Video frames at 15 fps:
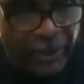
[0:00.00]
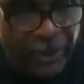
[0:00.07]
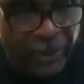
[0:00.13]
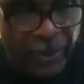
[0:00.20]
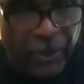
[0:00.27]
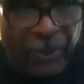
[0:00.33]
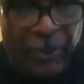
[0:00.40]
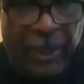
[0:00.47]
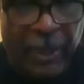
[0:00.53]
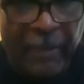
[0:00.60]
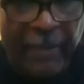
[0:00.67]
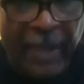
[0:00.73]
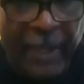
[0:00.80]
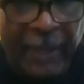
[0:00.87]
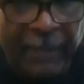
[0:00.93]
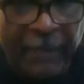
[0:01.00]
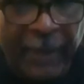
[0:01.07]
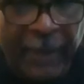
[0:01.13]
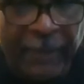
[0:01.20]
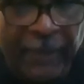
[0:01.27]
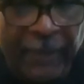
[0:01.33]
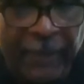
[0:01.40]
to the Kemetic
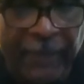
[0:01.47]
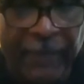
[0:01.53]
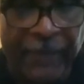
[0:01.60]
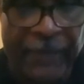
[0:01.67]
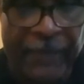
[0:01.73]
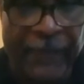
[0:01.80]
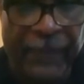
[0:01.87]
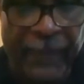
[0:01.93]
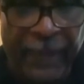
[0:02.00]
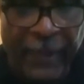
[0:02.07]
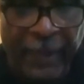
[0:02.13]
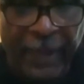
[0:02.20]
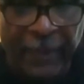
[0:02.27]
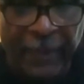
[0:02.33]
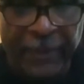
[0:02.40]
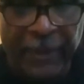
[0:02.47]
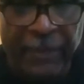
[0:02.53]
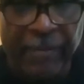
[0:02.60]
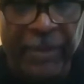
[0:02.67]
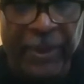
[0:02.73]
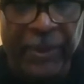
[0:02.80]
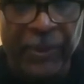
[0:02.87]
people. It was a
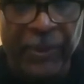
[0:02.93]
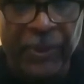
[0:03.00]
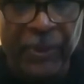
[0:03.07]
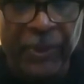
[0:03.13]
mystery to the